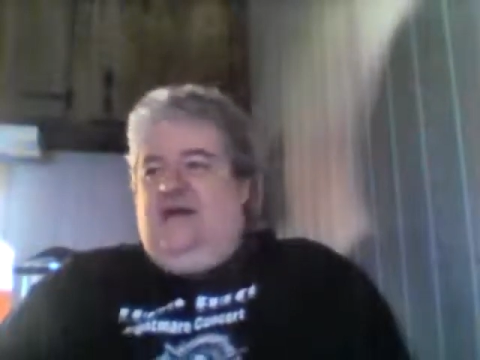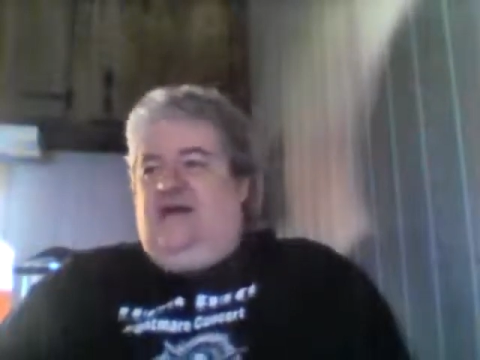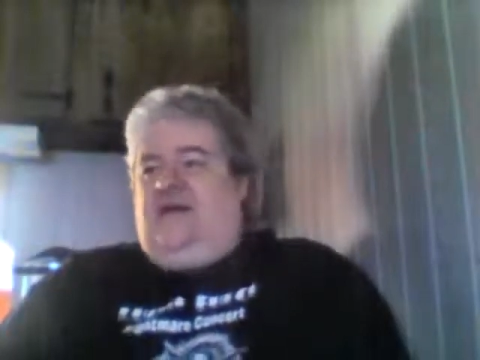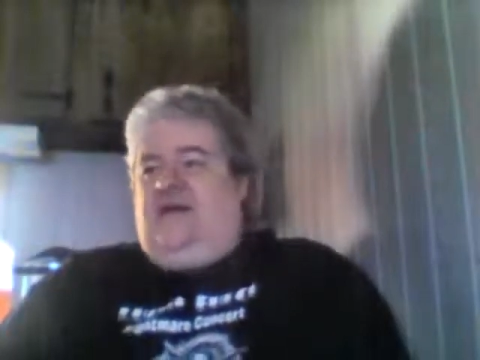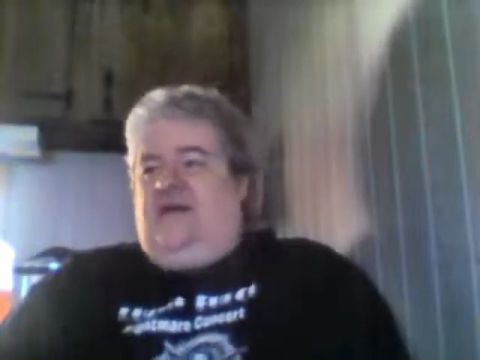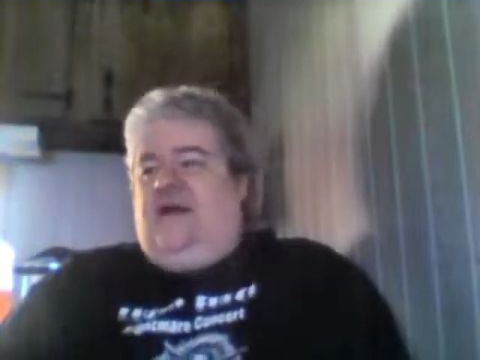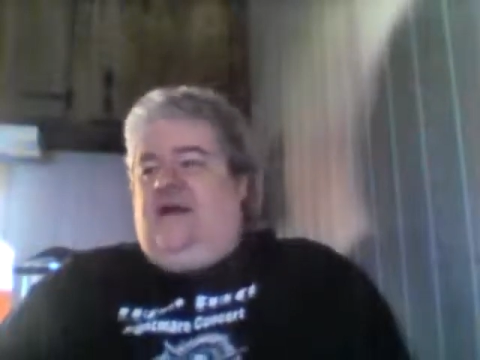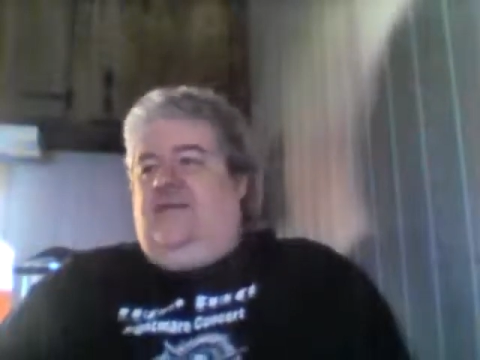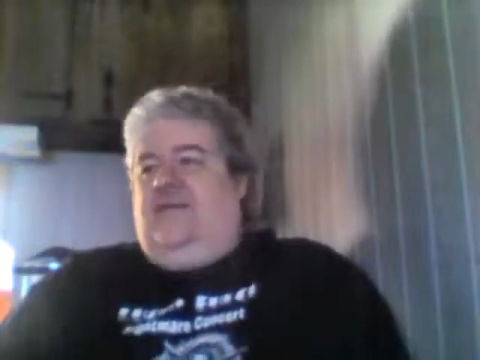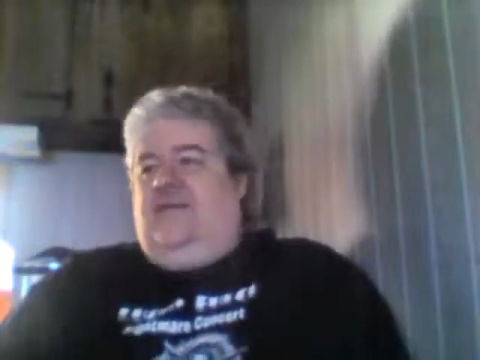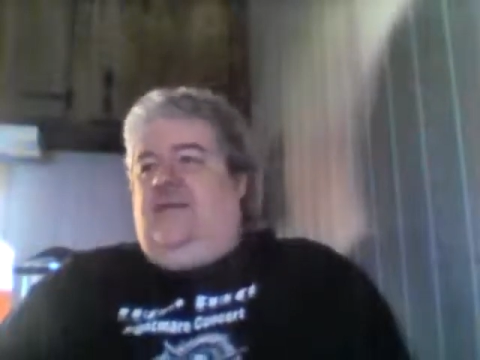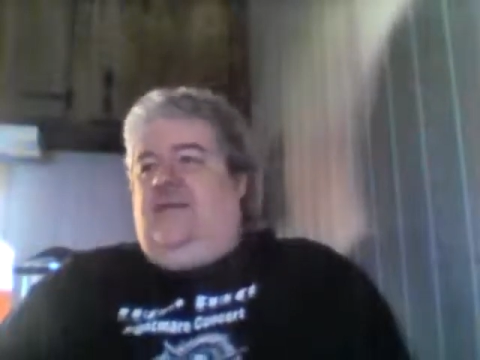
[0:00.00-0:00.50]

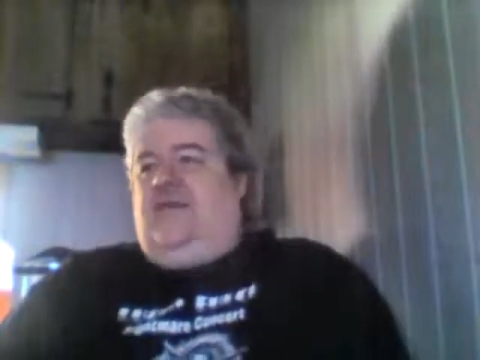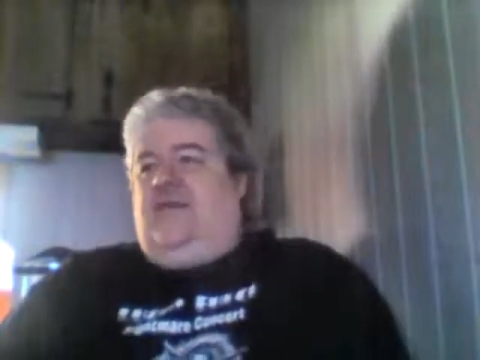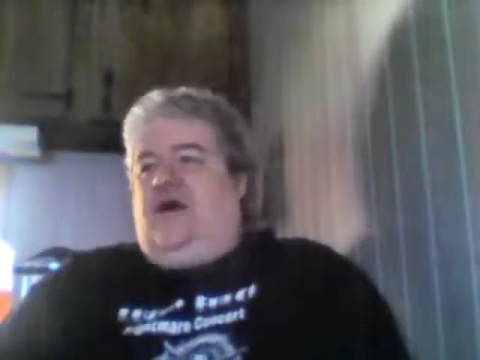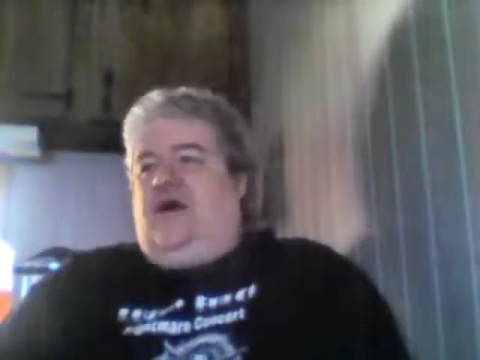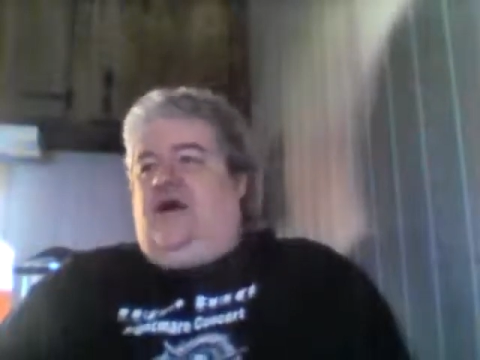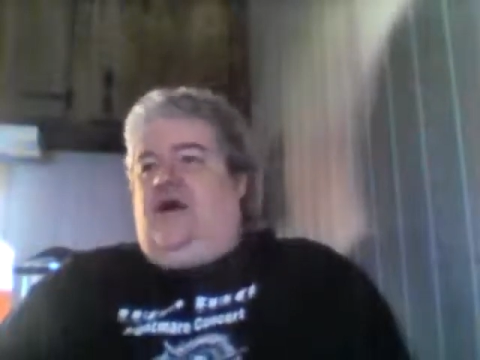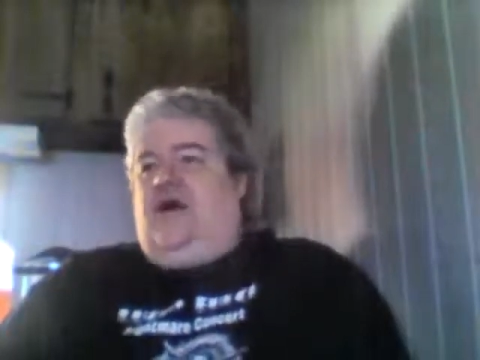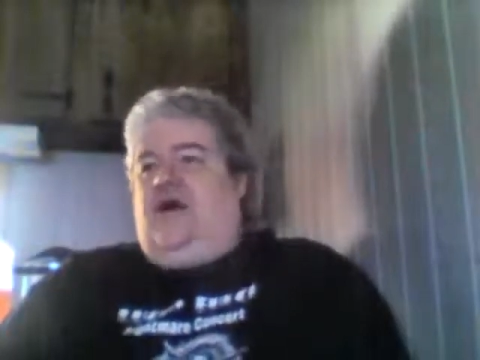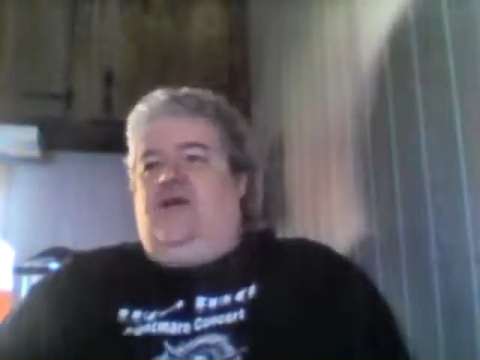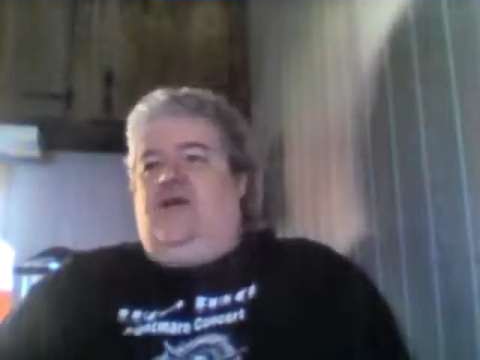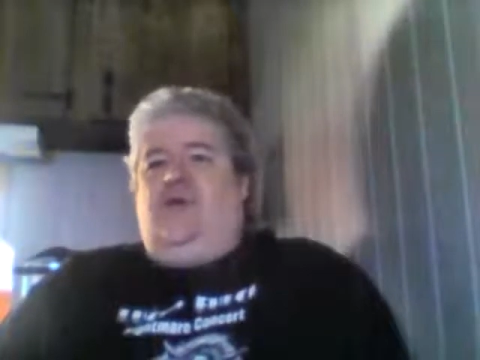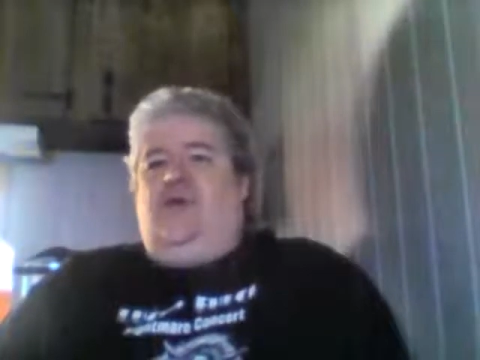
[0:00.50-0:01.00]
I remember
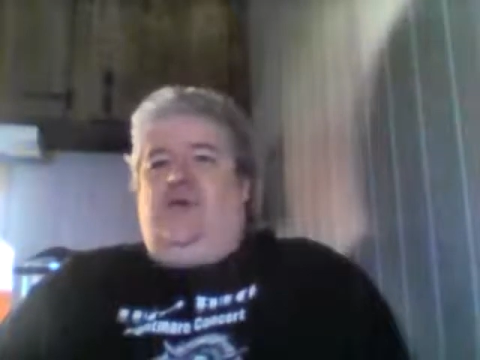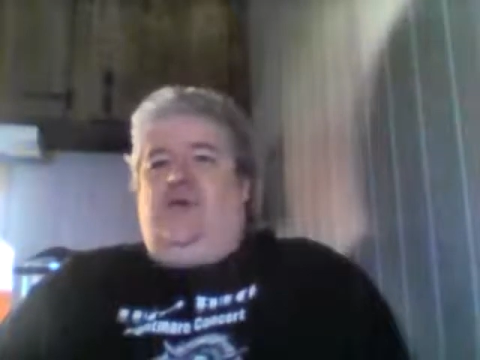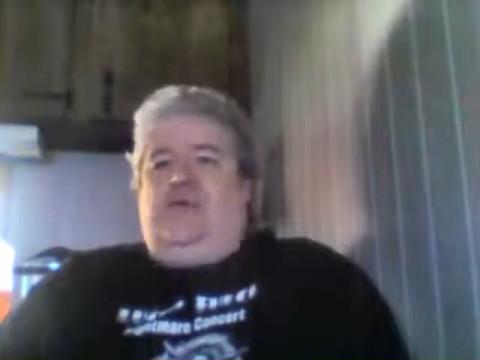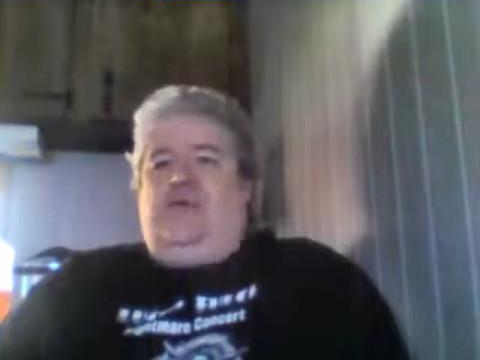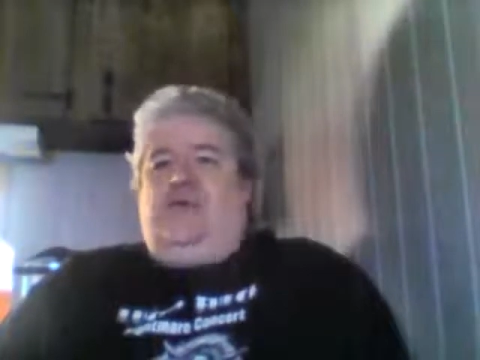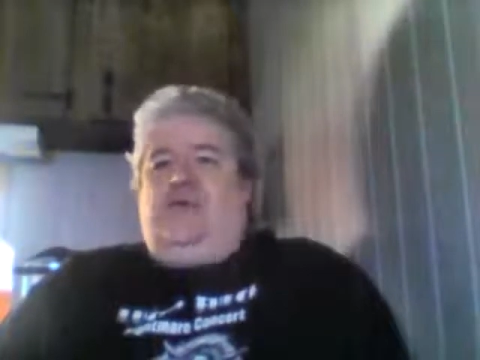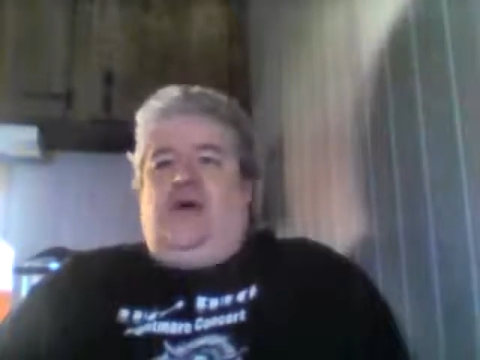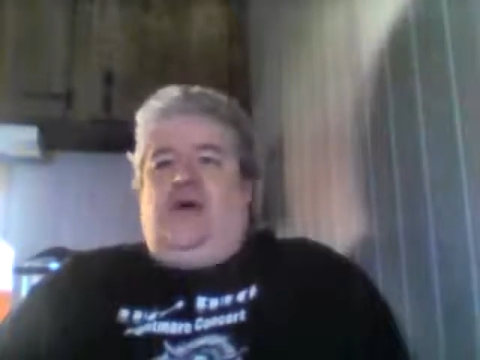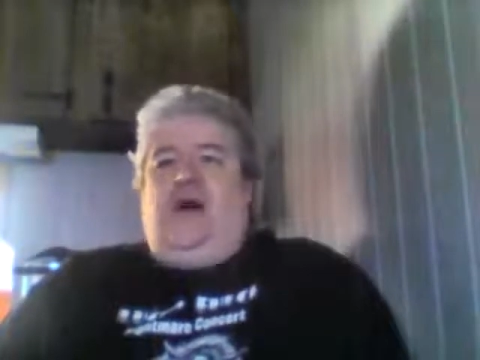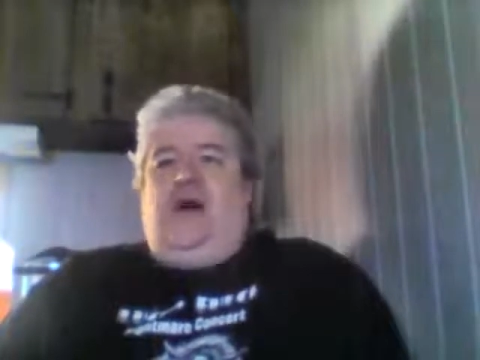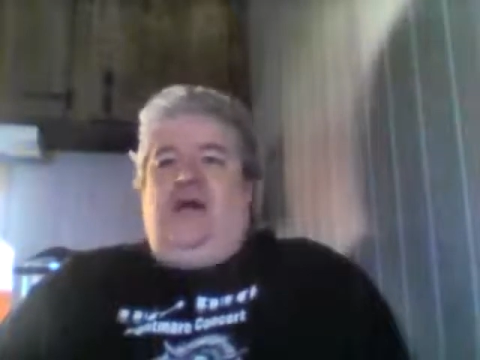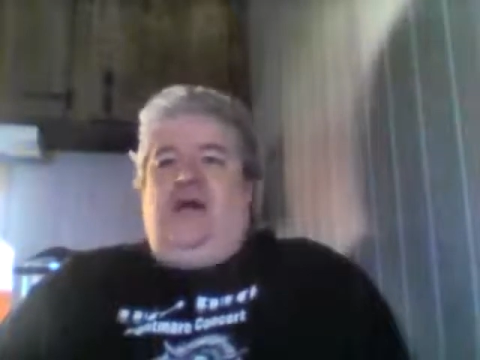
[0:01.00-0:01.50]
Hardcore
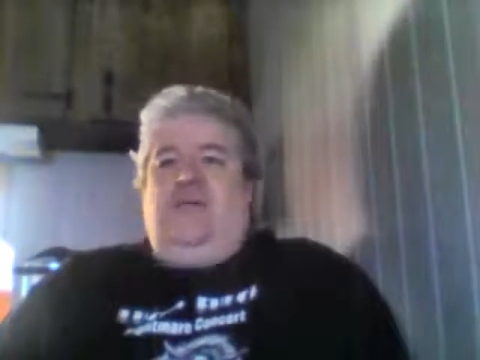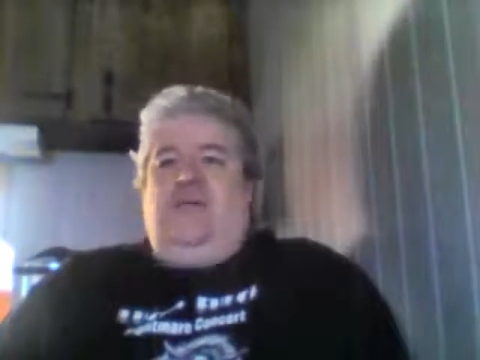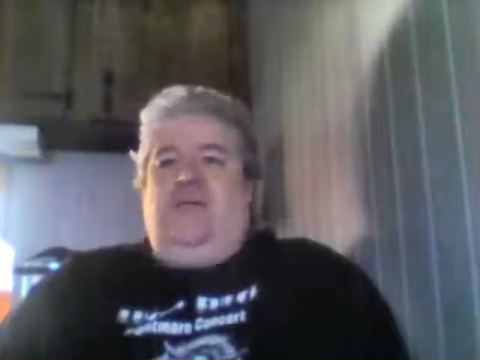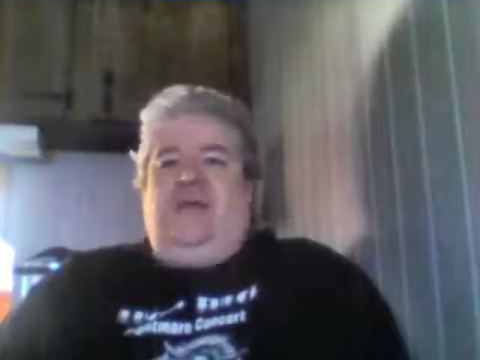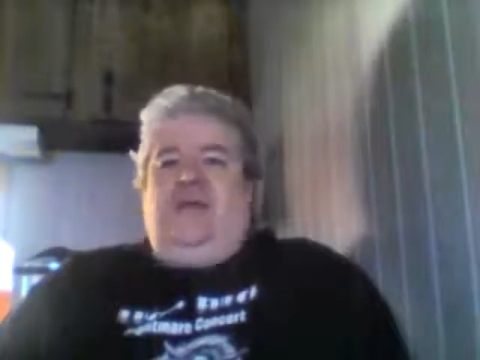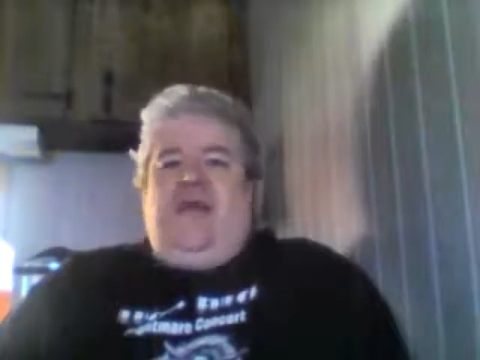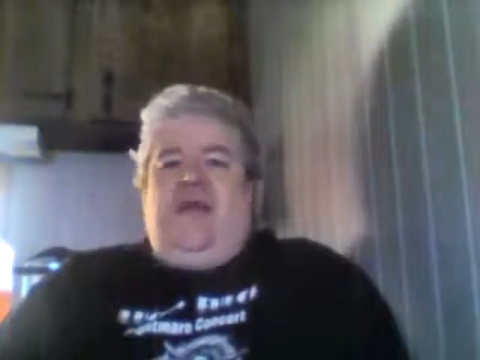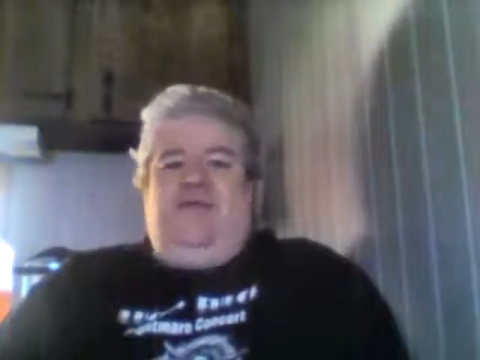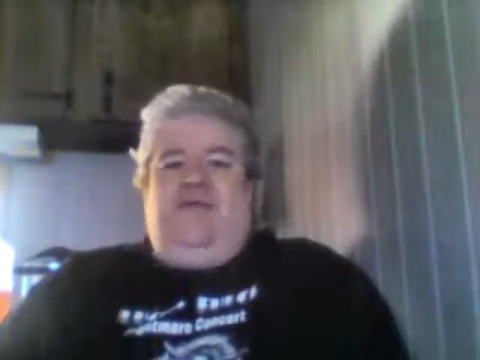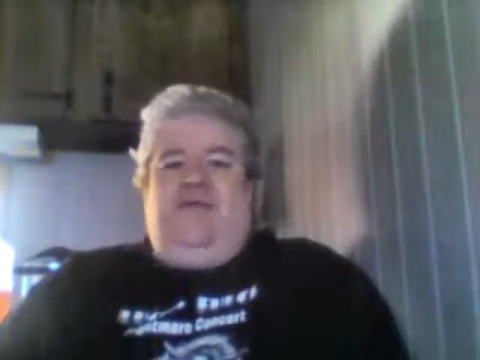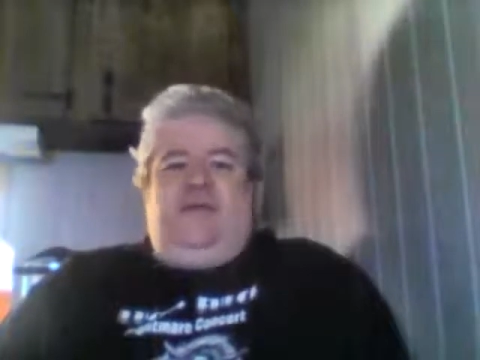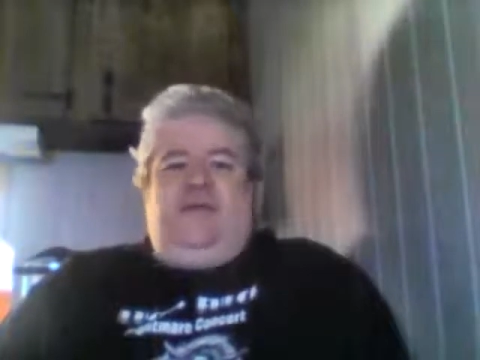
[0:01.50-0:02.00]
Pawn
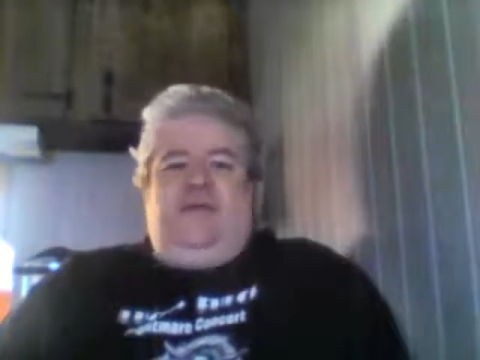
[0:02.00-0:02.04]
gave